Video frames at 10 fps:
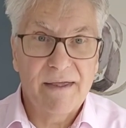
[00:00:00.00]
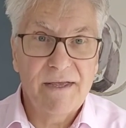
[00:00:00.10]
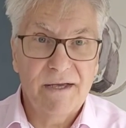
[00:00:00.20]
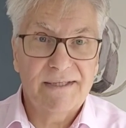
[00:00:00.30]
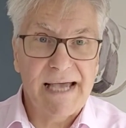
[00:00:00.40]

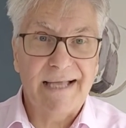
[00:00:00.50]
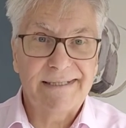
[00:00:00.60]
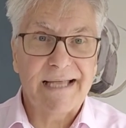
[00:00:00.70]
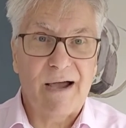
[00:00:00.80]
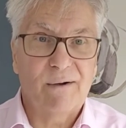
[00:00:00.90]
you
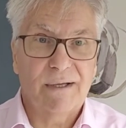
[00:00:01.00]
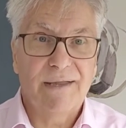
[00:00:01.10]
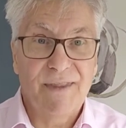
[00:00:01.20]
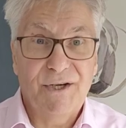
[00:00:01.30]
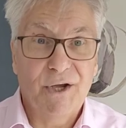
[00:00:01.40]
test out,
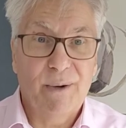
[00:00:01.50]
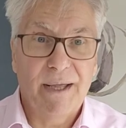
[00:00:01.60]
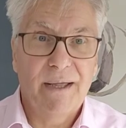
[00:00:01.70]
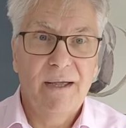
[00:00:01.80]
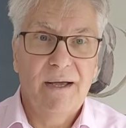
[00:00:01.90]
can they do
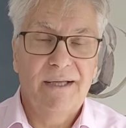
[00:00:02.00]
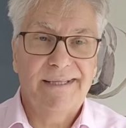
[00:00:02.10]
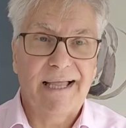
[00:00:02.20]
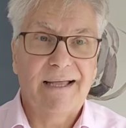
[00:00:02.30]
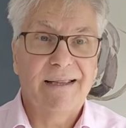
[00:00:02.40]
it? And
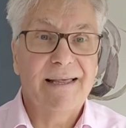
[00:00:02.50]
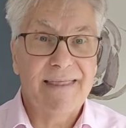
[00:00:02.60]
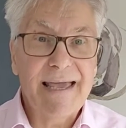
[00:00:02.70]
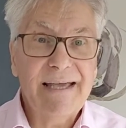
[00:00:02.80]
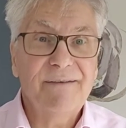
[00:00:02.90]
secondly,
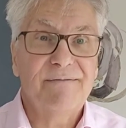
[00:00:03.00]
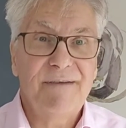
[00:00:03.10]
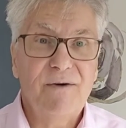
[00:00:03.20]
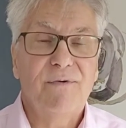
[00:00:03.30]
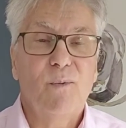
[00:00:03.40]
they get a
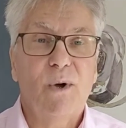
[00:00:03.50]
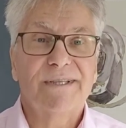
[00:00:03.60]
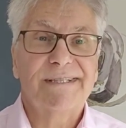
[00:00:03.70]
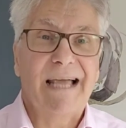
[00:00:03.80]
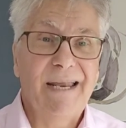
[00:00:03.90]
feel for
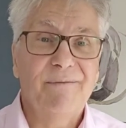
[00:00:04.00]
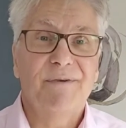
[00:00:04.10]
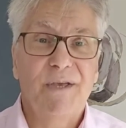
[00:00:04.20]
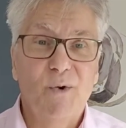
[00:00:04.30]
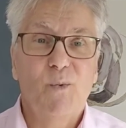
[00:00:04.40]
what selling
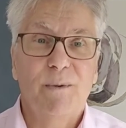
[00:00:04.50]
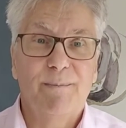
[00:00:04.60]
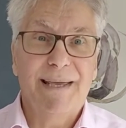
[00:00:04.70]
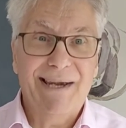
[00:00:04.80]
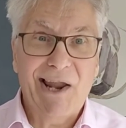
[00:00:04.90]
for you
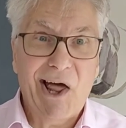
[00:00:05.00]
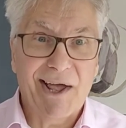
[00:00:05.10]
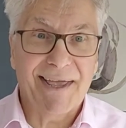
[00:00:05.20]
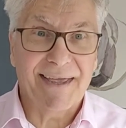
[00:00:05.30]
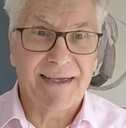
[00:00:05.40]
would be
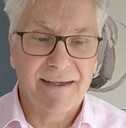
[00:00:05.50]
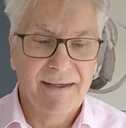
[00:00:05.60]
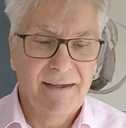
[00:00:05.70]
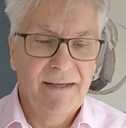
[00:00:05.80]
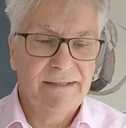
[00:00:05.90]
like.
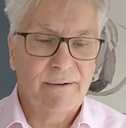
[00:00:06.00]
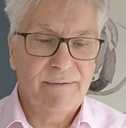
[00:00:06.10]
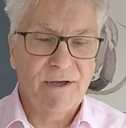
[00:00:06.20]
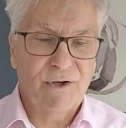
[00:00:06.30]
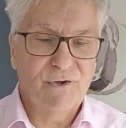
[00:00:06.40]
So
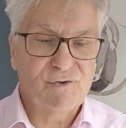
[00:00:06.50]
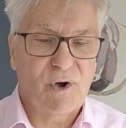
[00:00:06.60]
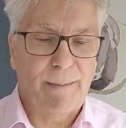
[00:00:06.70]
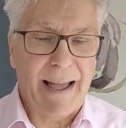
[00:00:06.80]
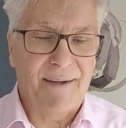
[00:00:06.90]
if they're going to
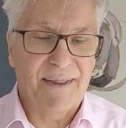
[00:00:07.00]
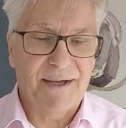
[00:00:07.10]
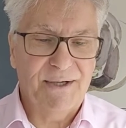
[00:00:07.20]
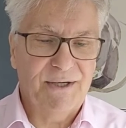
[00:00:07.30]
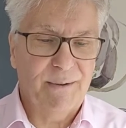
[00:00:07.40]
drop out, they're
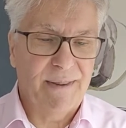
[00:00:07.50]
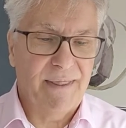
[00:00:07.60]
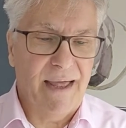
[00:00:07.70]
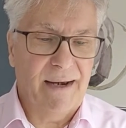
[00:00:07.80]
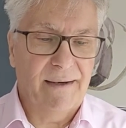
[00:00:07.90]
going to do it
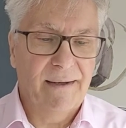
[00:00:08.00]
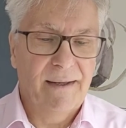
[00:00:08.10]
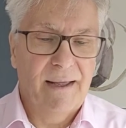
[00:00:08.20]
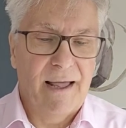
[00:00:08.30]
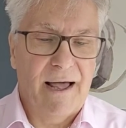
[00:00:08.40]
then.
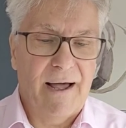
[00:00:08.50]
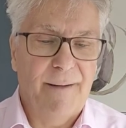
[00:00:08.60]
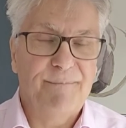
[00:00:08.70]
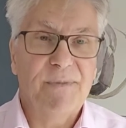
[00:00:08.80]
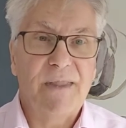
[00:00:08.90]

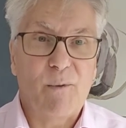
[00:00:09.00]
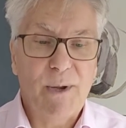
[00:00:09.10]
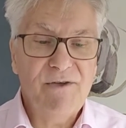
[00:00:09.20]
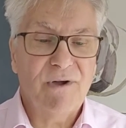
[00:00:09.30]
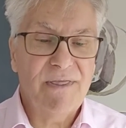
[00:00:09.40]
Now,
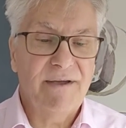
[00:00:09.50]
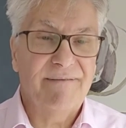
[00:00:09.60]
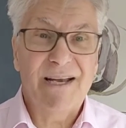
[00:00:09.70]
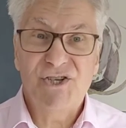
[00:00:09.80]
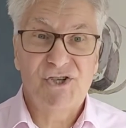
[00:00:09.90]
when you're at the
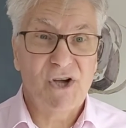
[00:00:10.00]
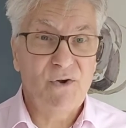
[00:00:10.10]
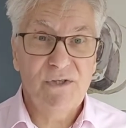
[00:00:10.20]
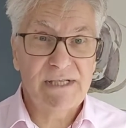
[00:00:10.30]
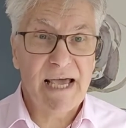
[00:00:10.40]
event,
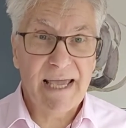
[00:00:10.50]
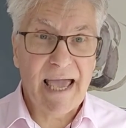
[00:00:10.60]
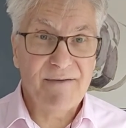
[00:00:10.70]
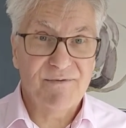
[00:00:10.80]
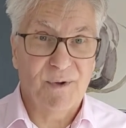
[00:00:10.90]
don't take
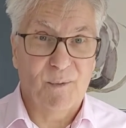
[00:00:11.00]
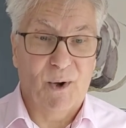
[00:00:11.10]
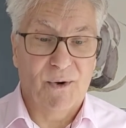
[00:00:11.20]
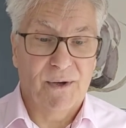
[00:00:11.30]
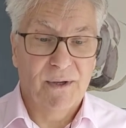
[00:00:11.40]

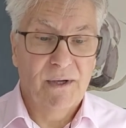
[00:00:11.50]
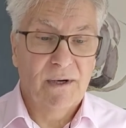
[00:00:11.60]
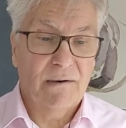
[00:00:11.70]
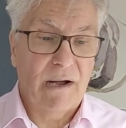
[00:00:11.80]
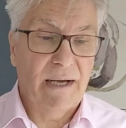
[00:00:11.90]
everyone,
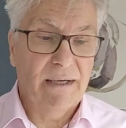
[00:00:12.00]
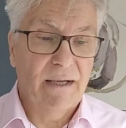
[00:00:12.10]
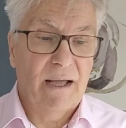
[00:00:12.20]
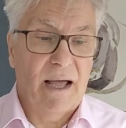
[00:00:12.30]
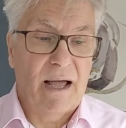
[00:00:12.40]
right?
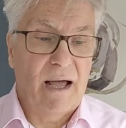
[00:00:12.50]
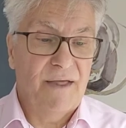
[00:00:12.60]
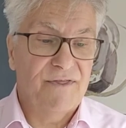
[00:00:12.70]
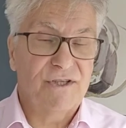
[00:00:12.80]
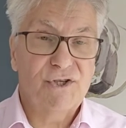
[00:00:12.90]

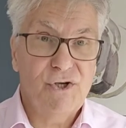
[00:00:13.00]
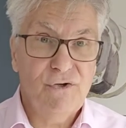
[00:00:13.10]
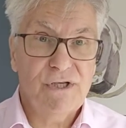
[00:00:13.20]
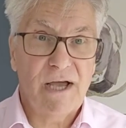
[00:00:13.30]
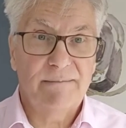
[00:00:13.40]
There's
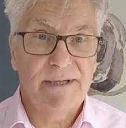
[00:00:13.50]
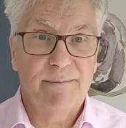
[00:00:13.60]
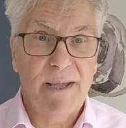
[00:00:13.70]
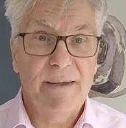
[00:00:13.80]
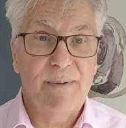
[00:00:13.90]
2 types
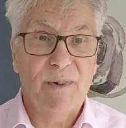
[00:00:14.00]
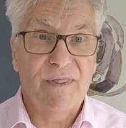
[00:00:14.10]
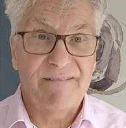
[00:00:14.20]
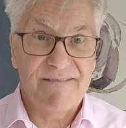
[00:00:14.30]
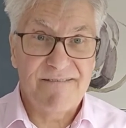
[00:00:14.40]
of people
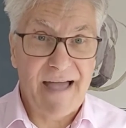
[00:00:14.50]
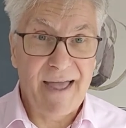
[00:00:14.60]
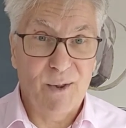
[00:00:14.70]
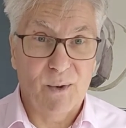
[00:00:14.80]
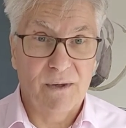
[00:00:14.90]
that
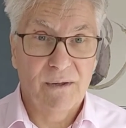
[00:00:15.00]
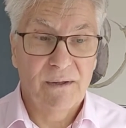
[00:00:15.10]
fail.